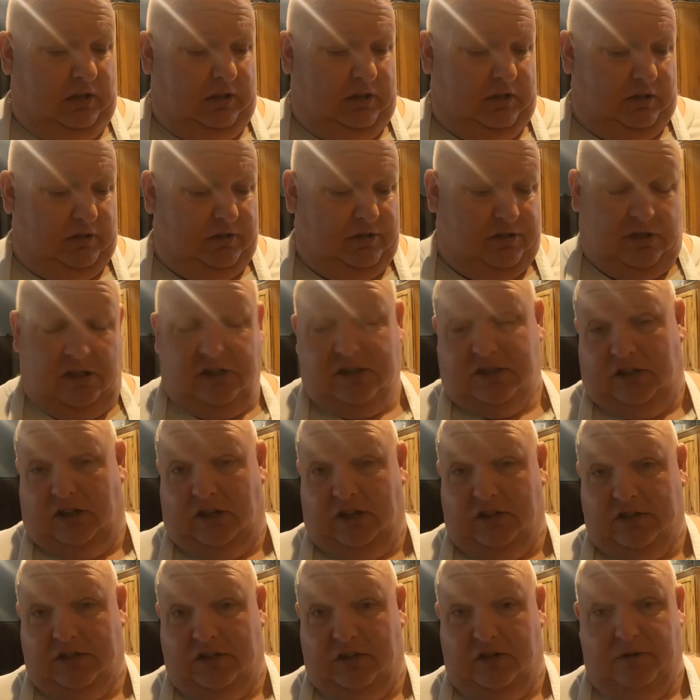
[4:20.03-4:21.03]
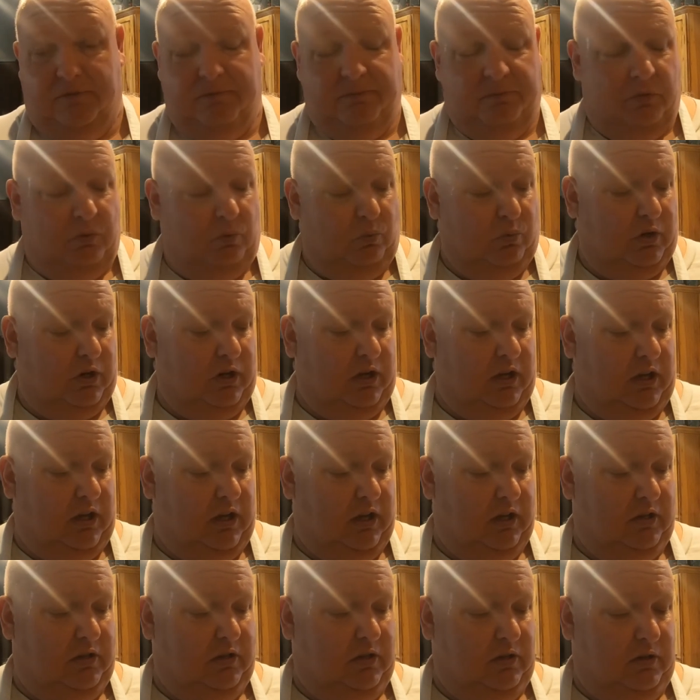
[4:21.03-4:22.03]
There are six eggs here. We're going
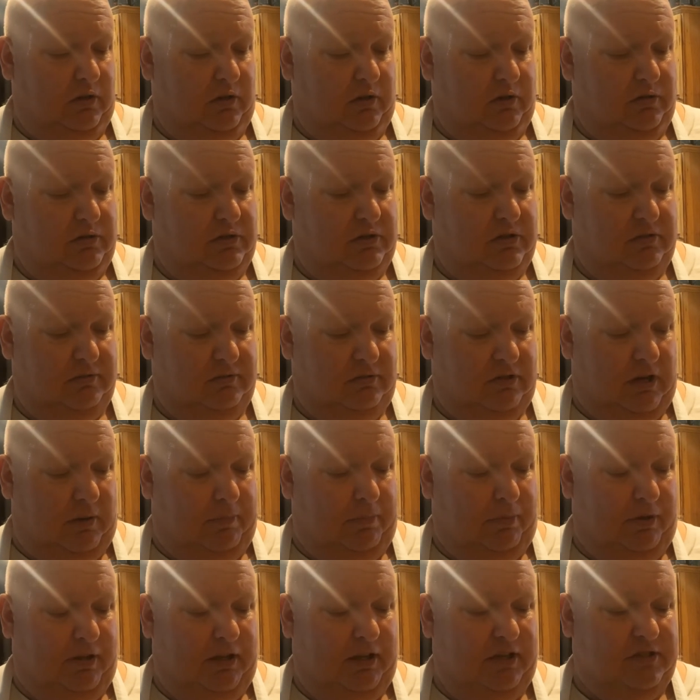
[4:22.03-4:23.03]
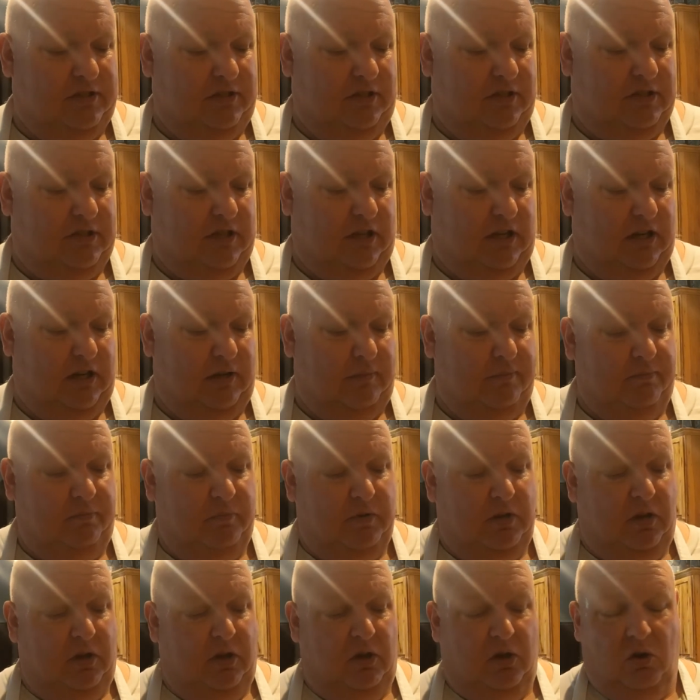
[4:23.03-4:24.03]
to add those couple eggs at a time.
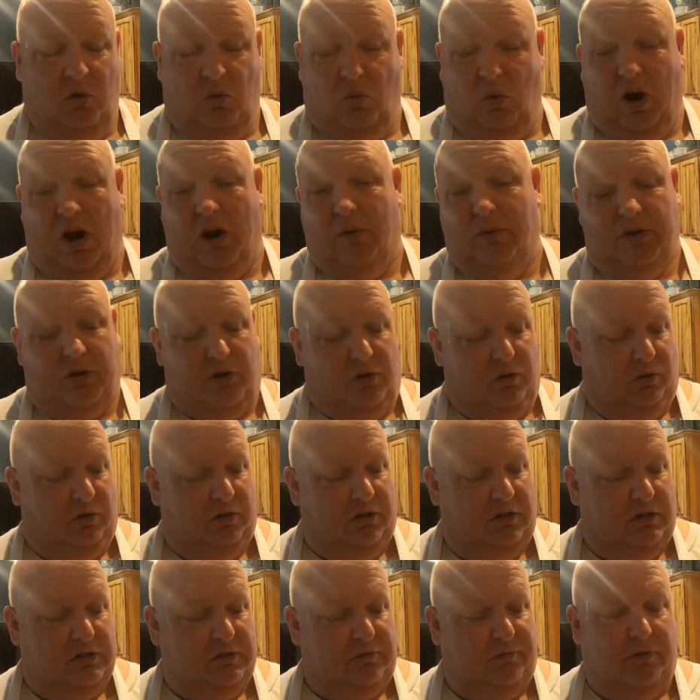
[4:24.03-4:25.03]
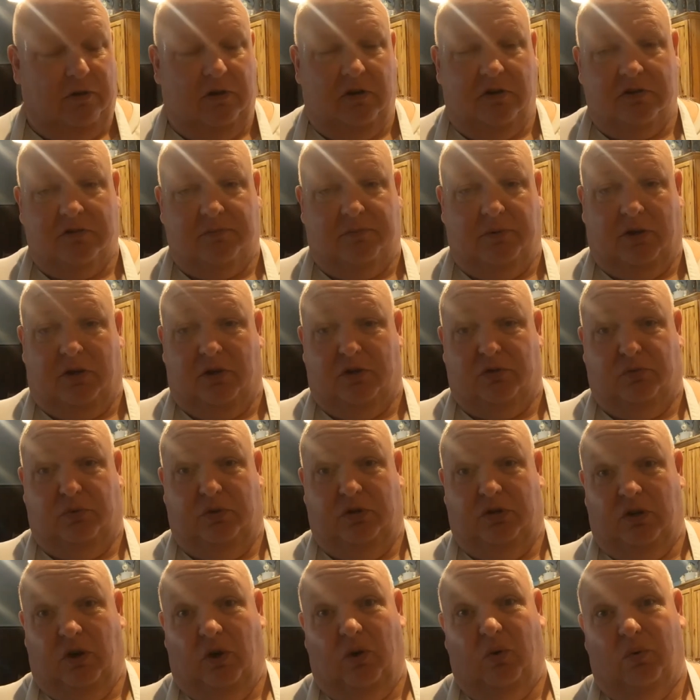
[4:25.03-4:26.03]
Why are we cooling this first? Because we
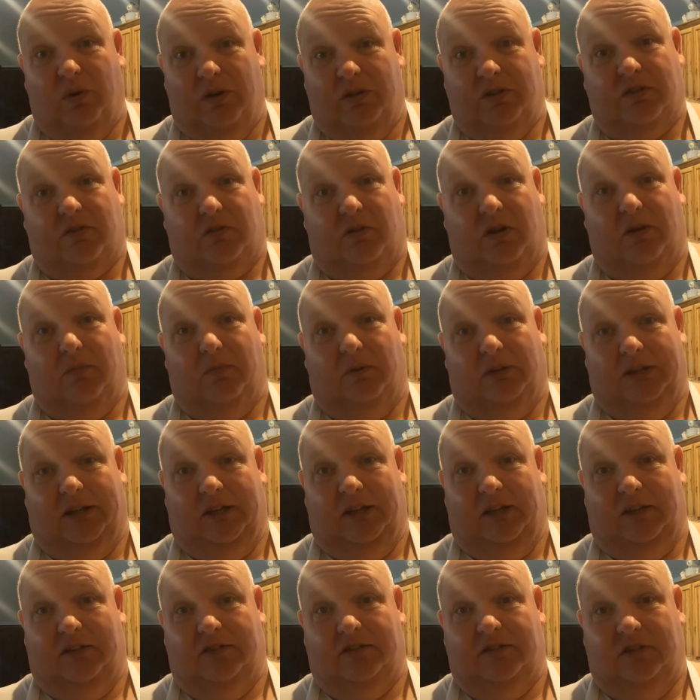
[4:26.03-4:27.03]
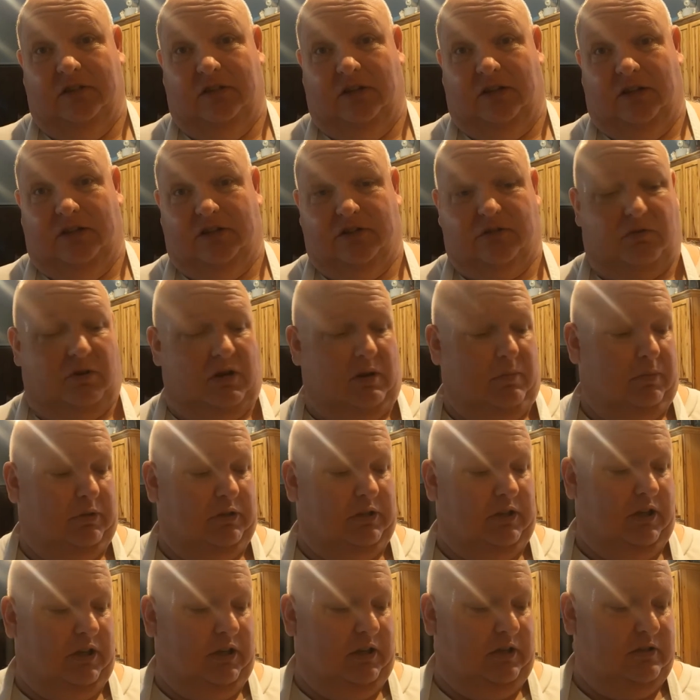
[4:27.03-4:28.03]
don't want scrambled eggs. Uh,
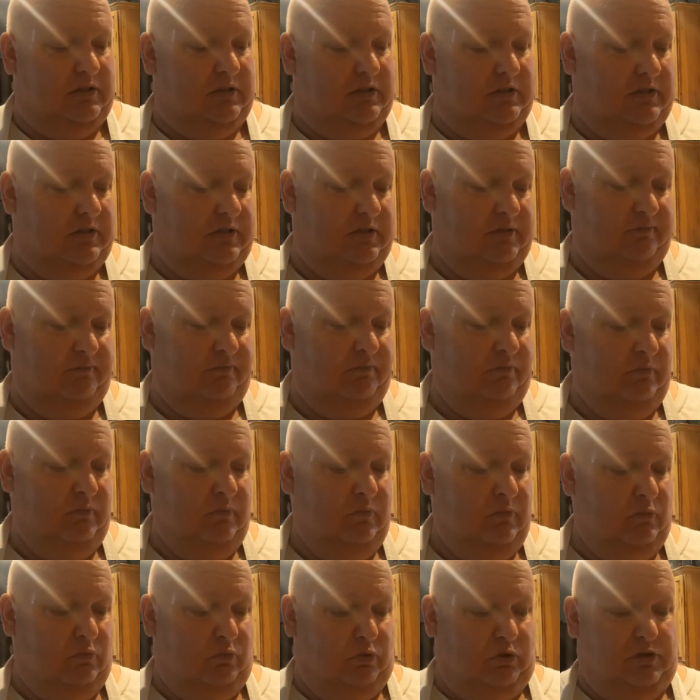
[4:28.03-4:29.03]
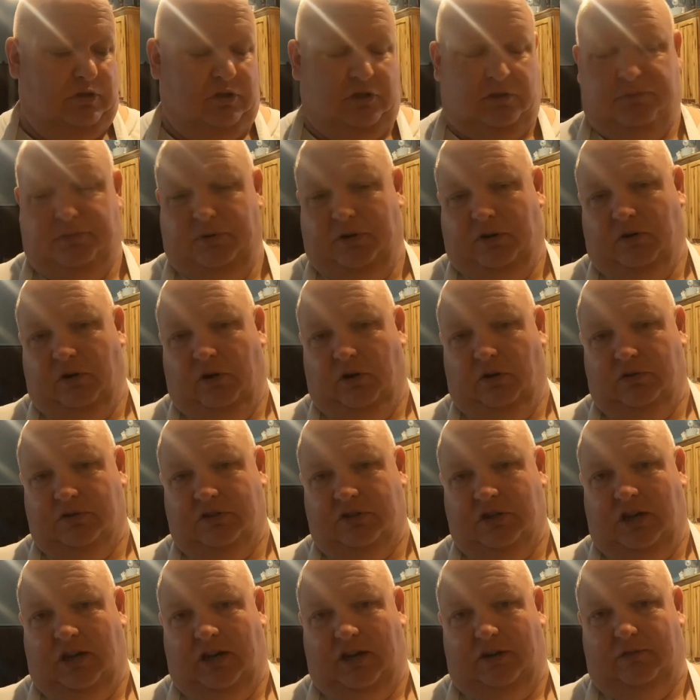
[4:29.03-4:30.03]
scrambled eggs would just be
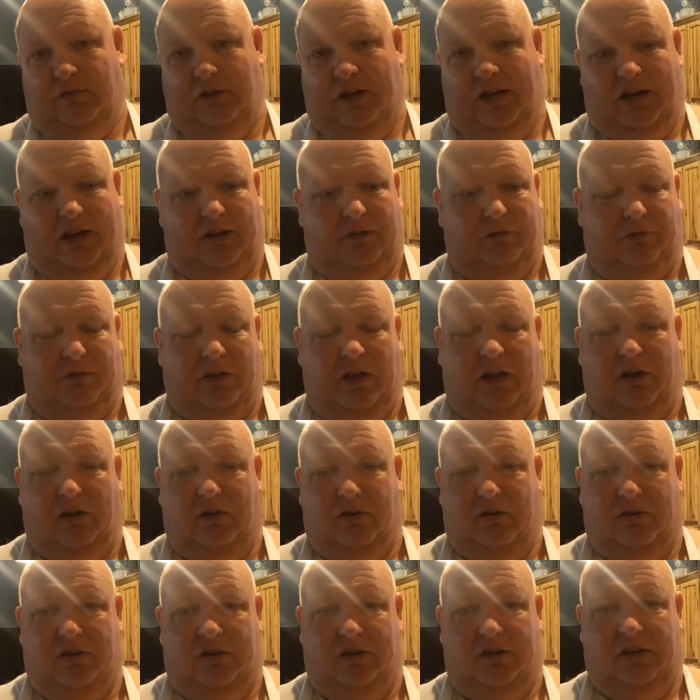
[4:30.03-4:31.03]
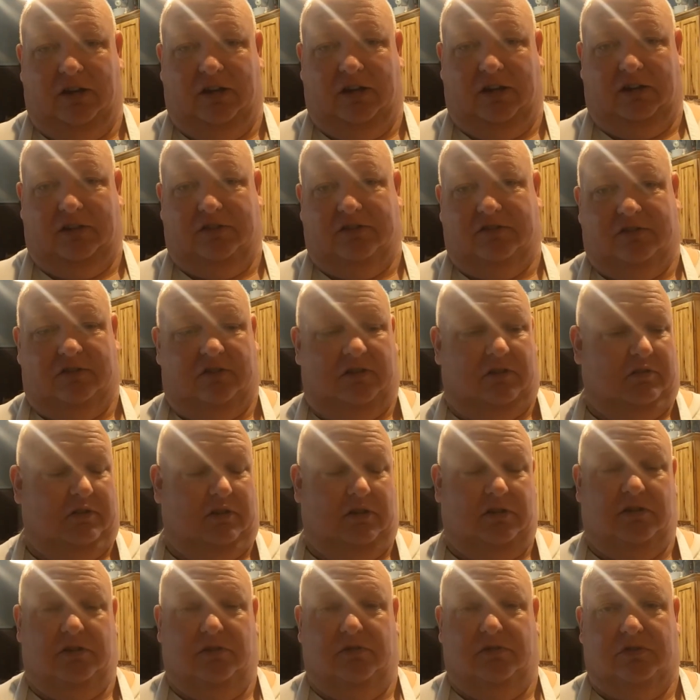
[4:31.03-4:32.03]
gross. Hot, hot flour and eggs that are
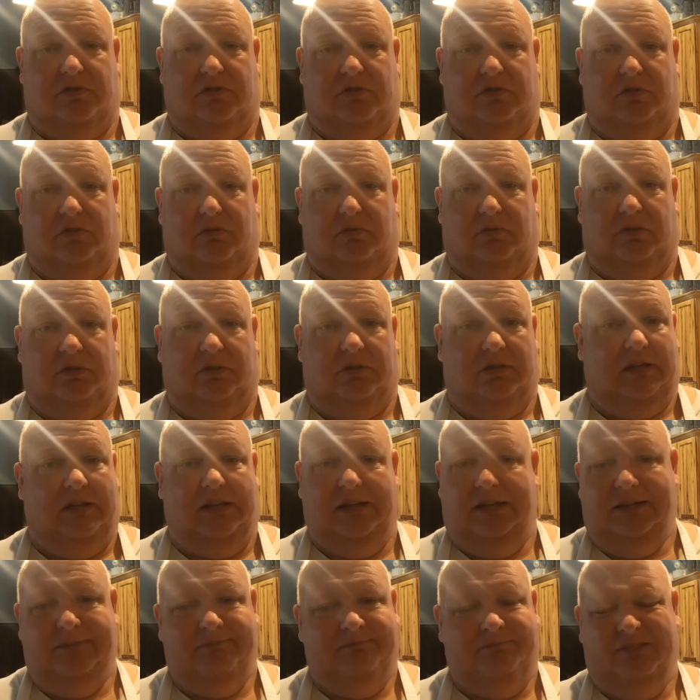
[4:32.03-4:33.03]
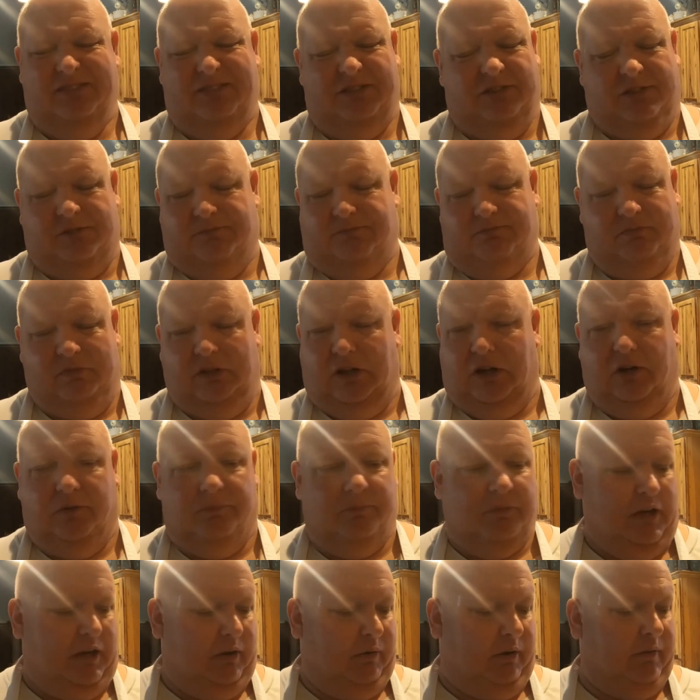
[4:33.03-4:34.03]
in too soon would just, no.
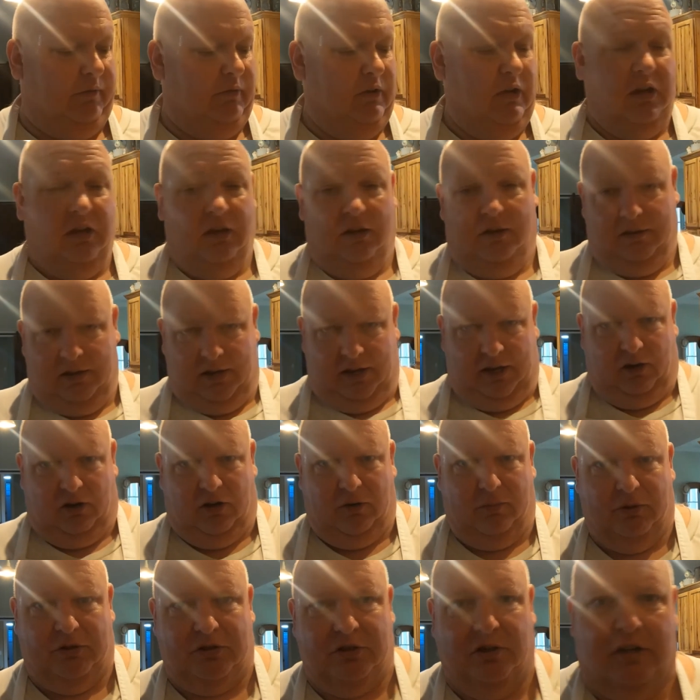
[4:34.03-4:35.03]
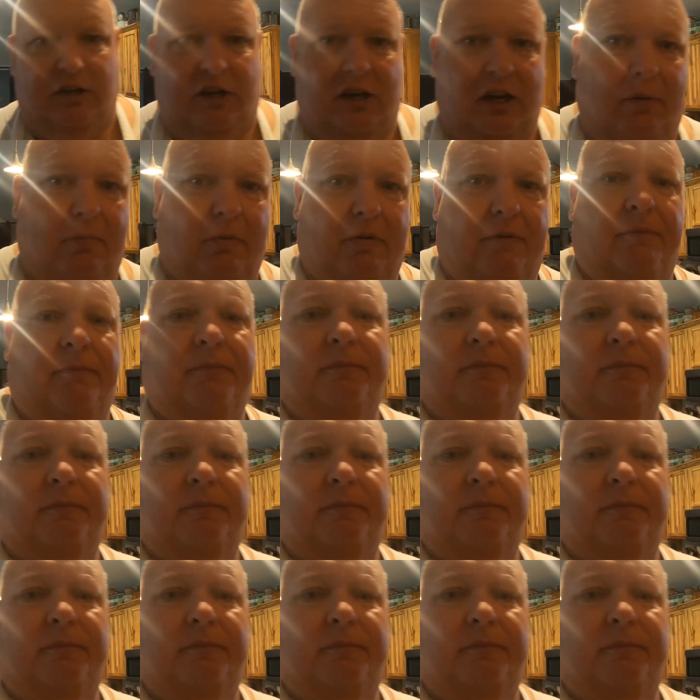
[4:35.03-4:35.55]
Anyway, hang on, I'm going to turn the camera.